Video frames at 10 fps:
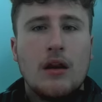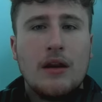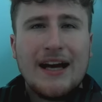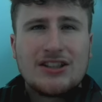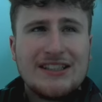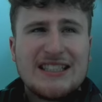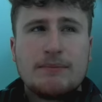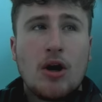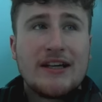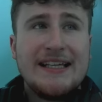Next on this is
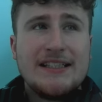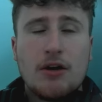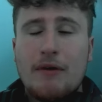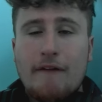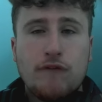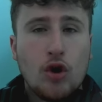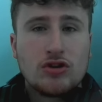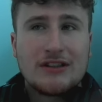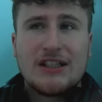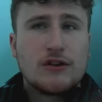Marchisio. Now,
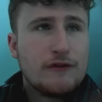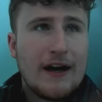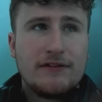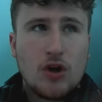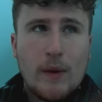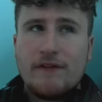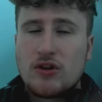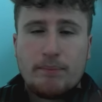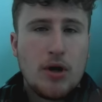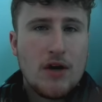4-star skills, 5-star weave
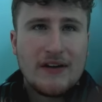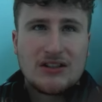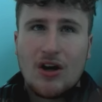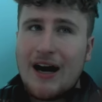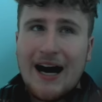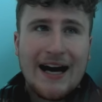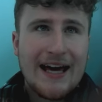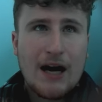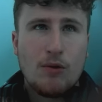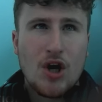was a perfect start,
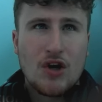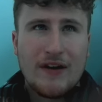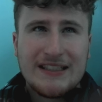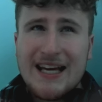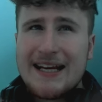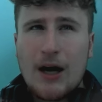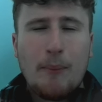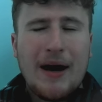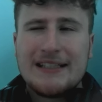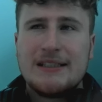high work rate. Now,
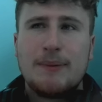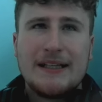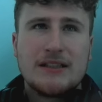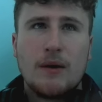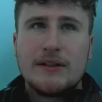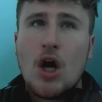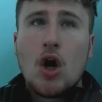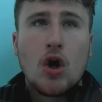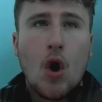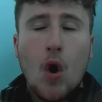passing playstyle-wise,
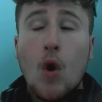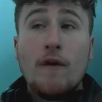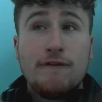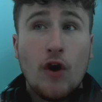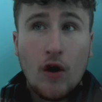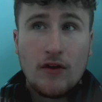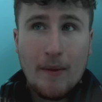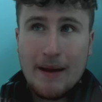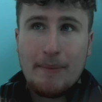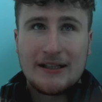got all 4 of the
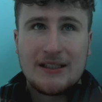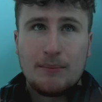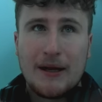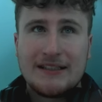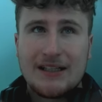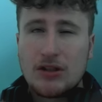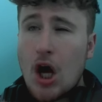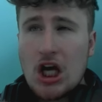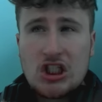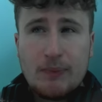main passing playstyles,
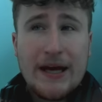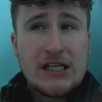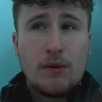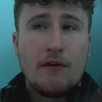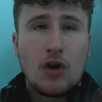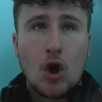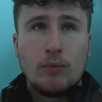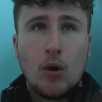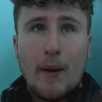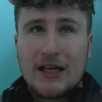especially with
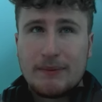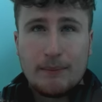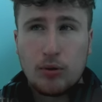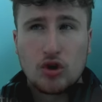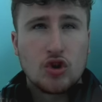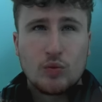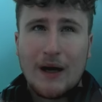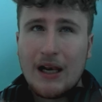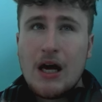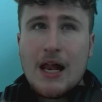long ball pass being plus as
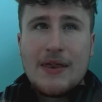well.